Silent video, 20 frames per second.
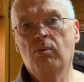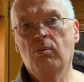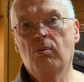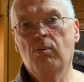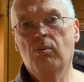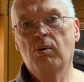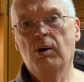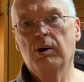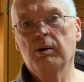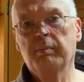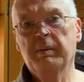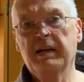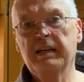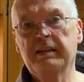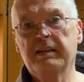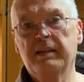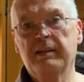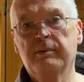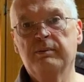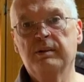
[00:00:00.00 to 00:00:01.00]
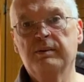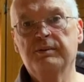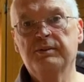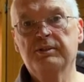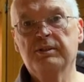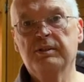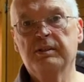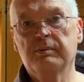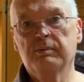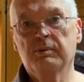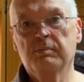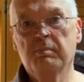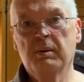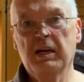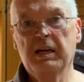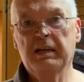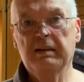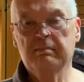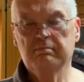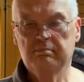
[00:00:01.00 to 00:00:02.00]
Welcome back to Keto Journey with
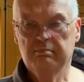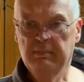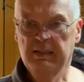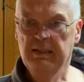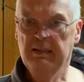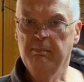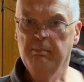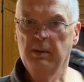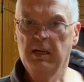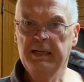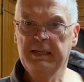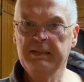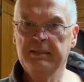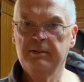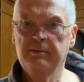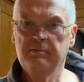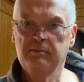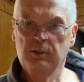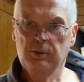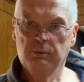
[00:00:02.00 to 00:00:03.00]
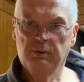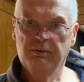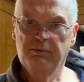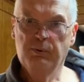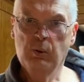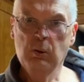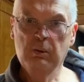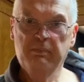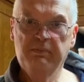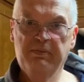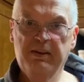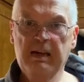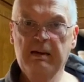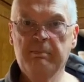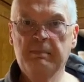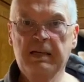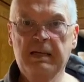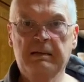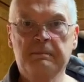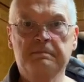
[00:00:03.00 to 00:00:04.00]
Mike. I'm Mike, your reformed fat
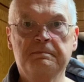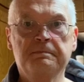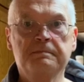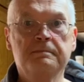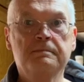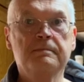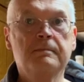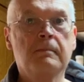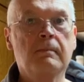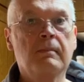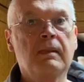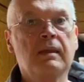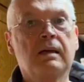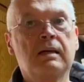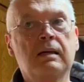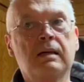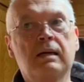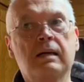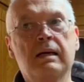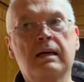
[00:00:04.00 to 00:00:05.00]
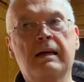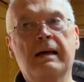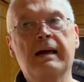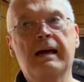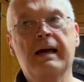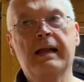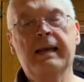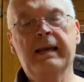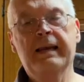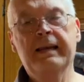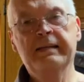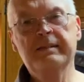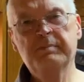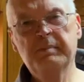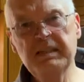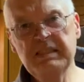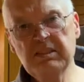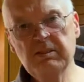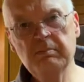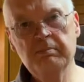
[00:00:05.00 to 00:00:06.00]
man. Let's
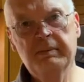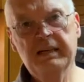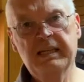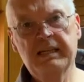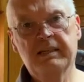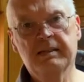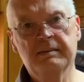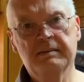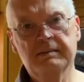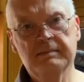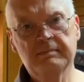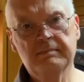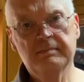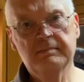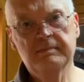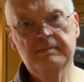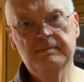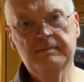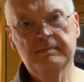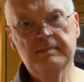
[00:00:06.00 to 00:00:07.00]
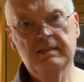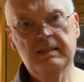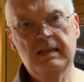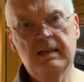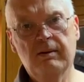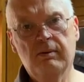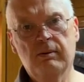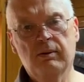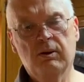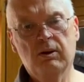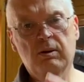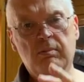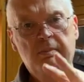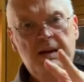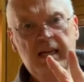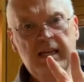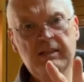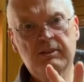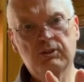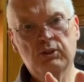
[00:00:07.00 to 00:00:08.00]
make some bacon. Going to
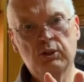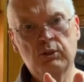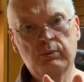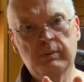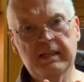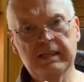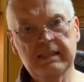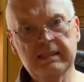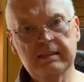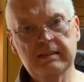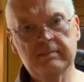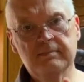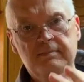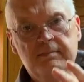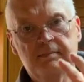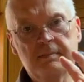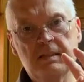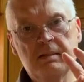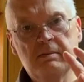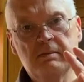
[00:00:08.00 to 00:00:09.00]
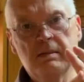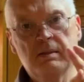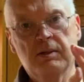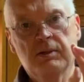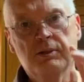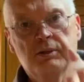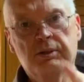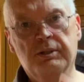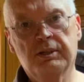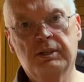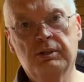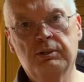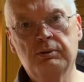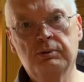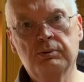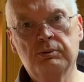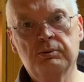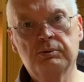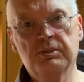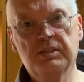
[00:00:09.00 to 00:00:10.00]
make it two ways. Going to
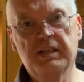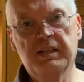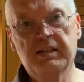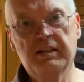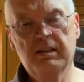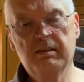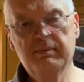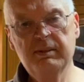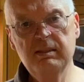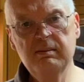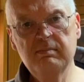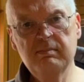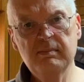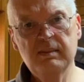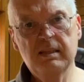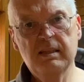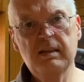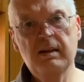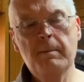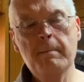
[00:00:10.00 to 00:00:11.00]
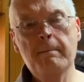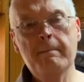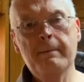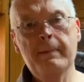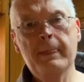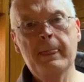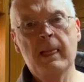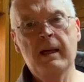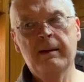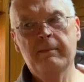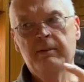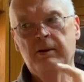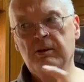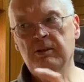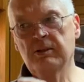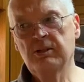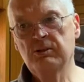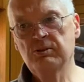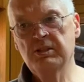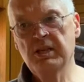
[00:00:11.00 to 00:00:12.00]
use the oven and we're
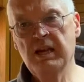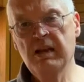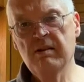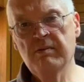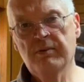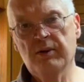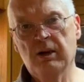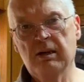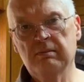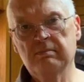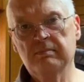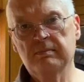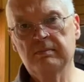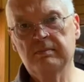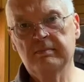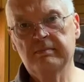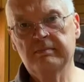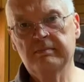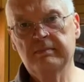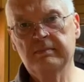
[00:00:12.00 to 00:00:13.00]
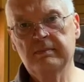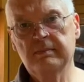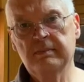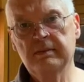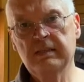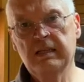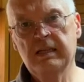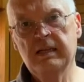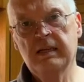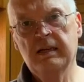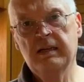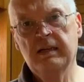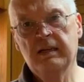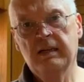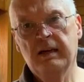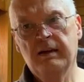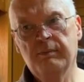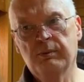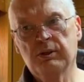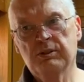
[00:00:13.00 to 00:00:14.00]
going to use the air fryer.
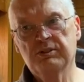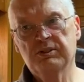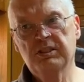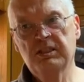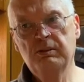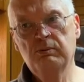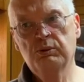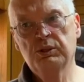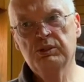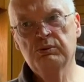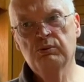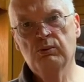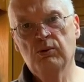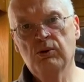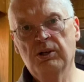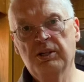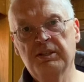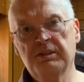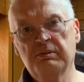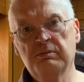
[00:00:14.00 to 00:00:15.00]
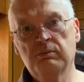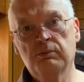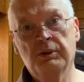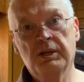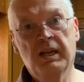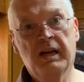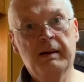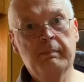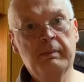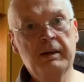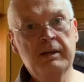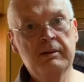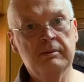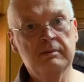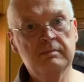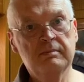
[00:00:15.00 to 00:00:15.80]
And we're going to see which one we like better.